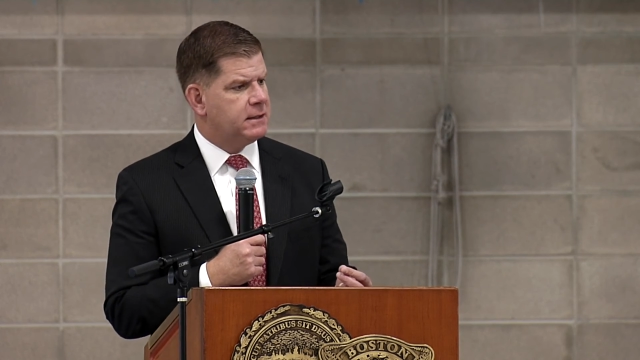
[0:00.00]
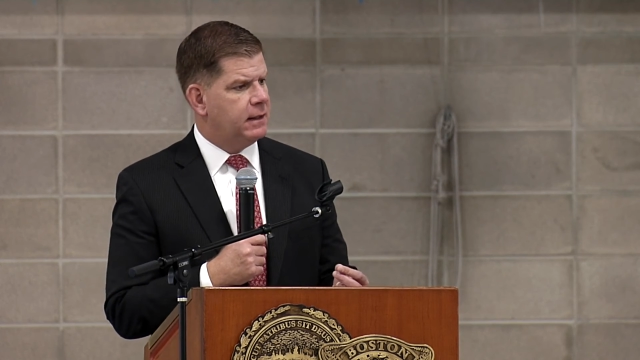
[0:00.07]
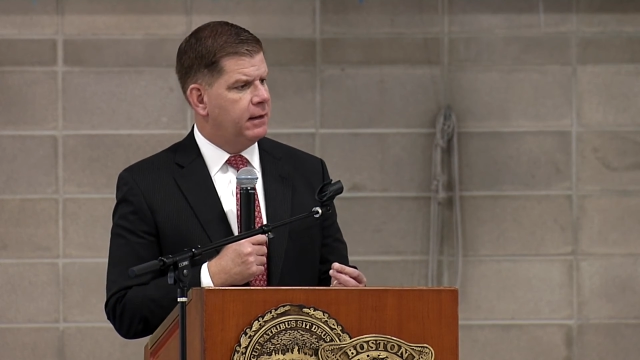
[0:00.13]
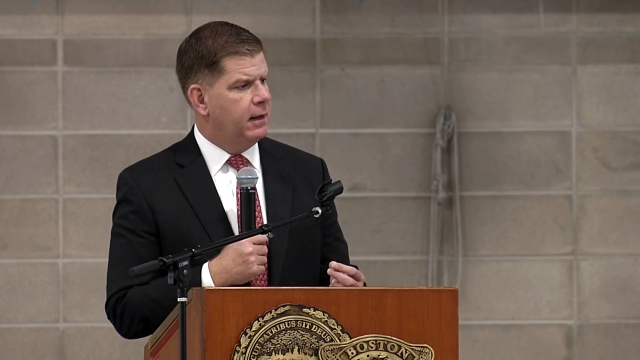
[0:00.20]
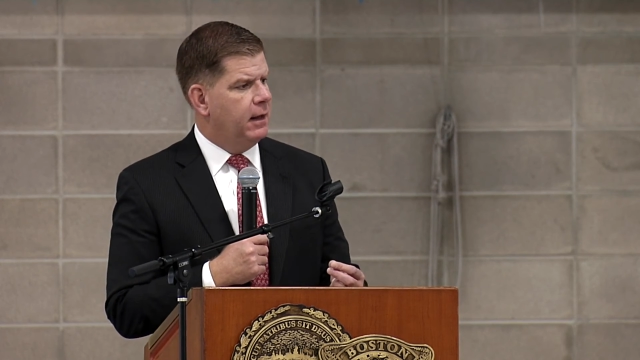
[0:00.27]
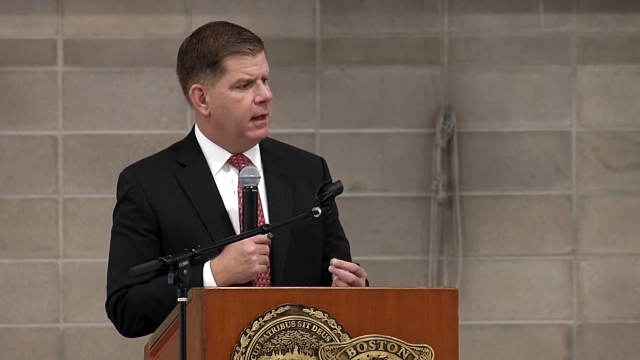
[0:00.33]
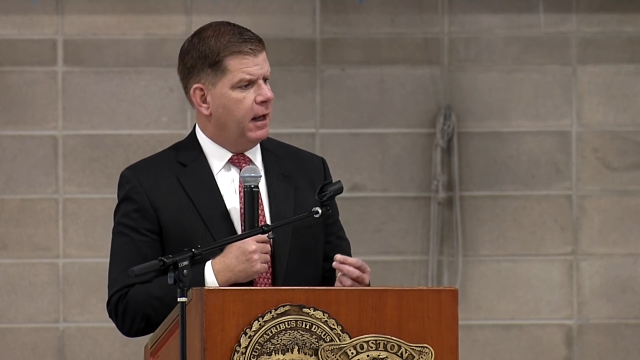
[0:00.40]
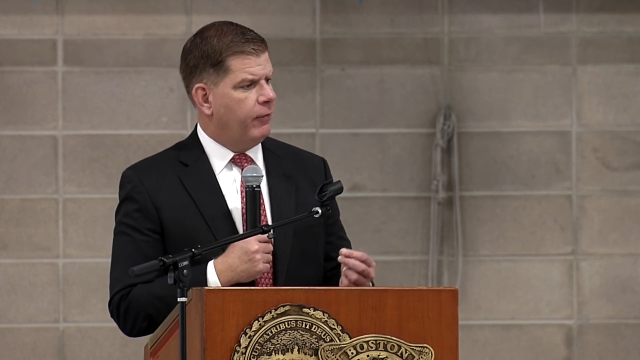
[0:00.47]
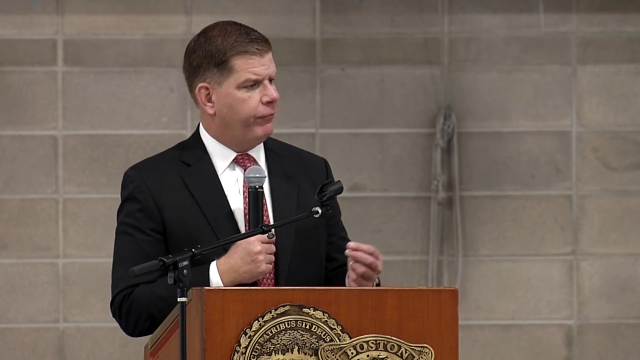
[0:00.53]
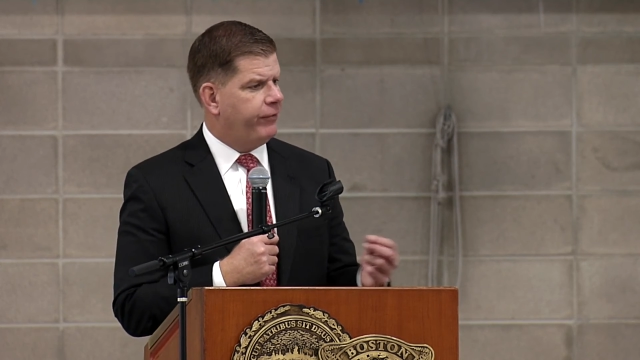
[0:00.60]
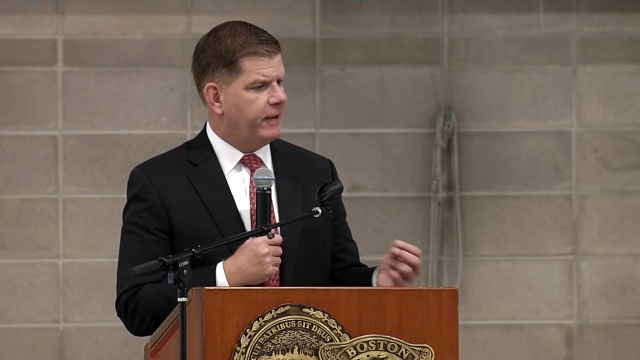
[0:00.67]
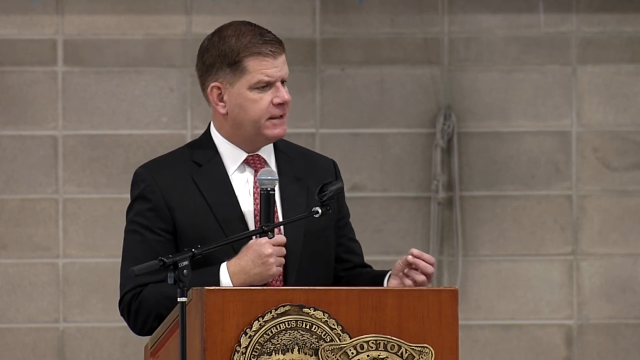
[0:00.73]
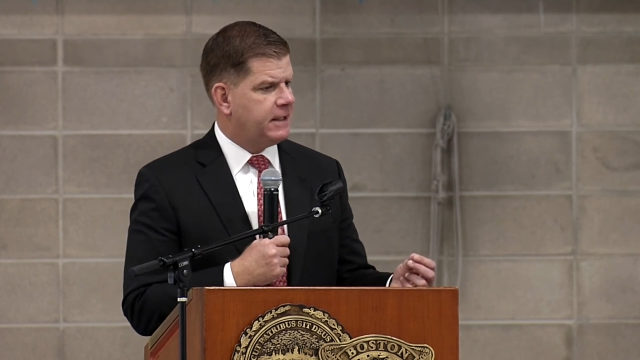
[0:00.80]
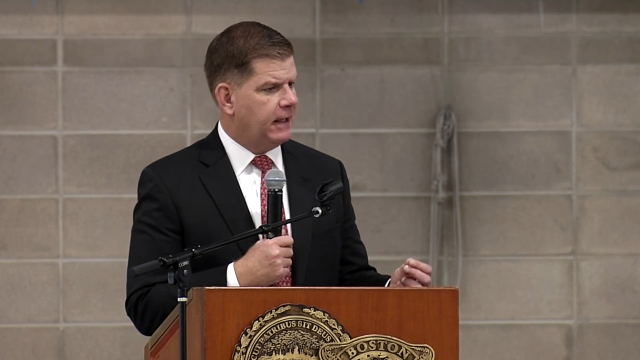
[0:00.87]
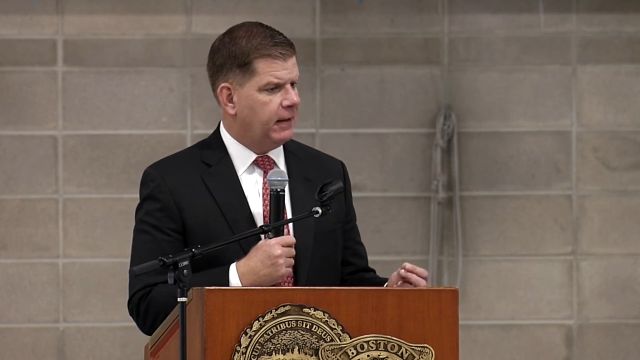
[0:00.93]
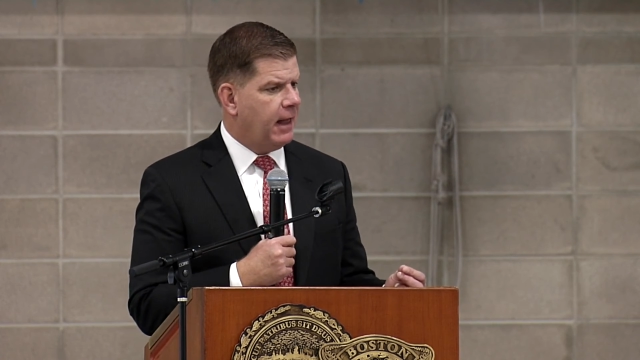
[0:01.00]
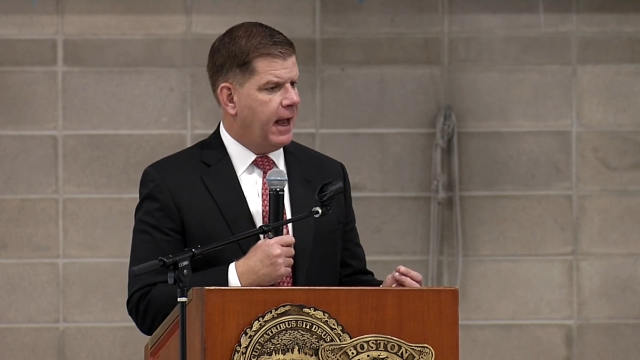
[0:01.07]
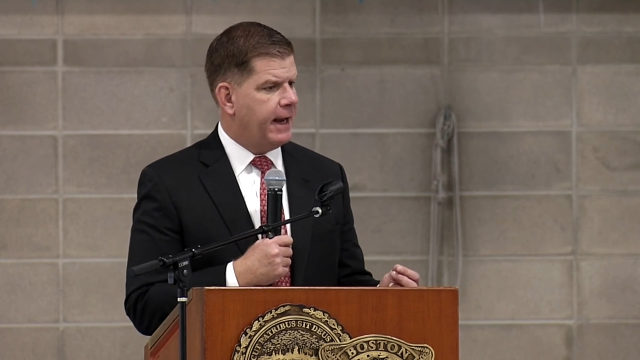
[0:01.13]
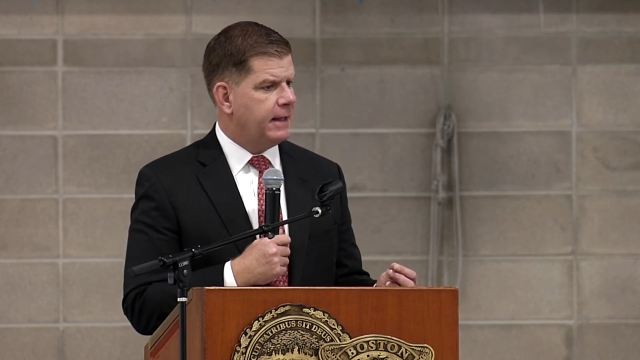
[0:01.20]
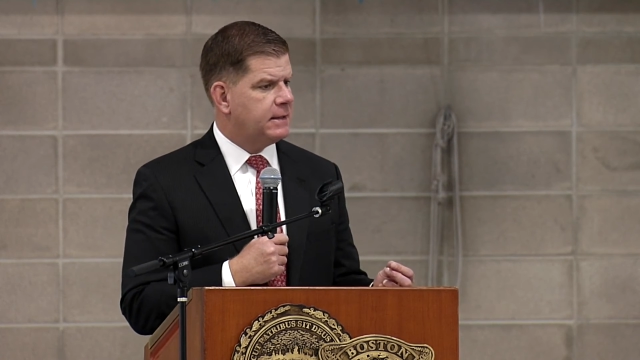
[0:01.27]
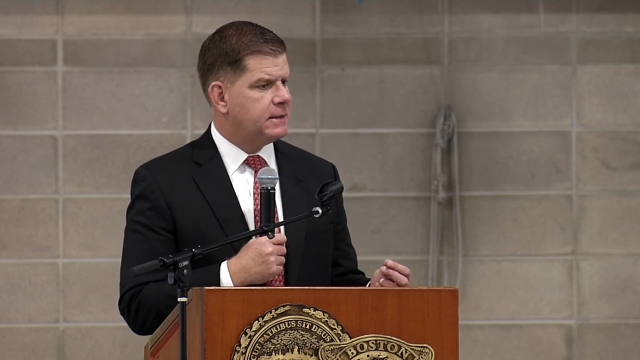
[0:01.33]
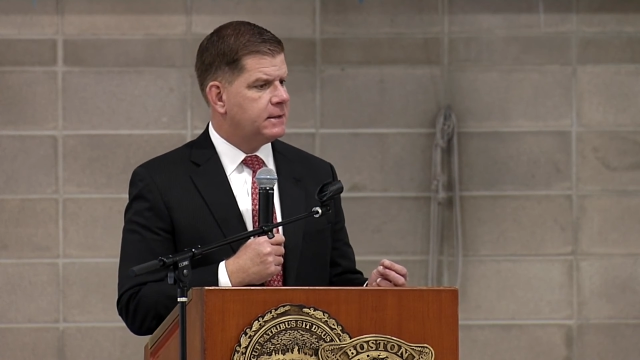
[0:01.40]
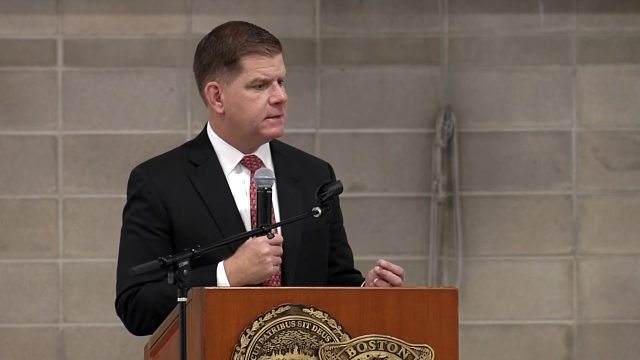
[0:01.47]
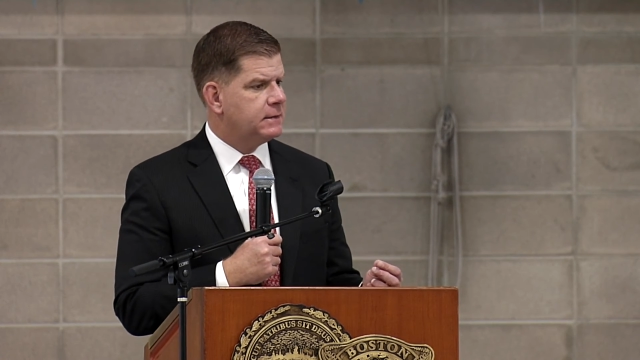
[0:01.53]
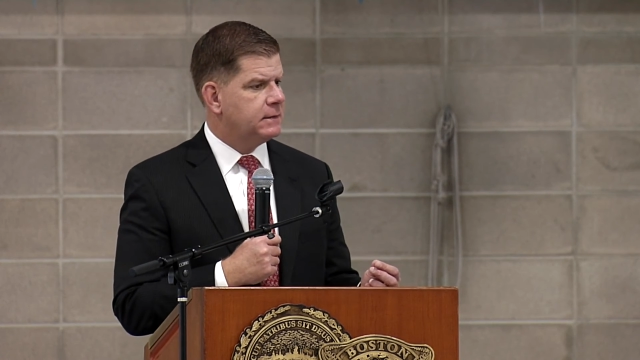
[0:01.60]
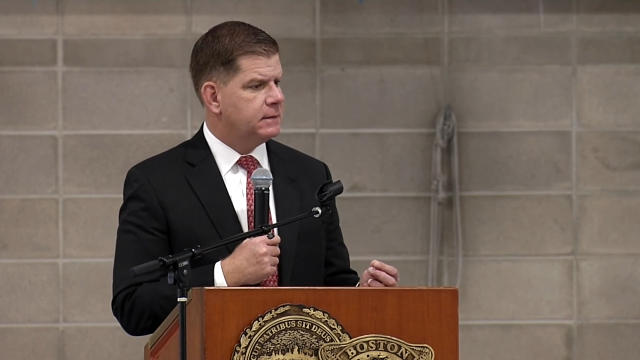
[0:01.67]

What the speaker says: and fixing lights.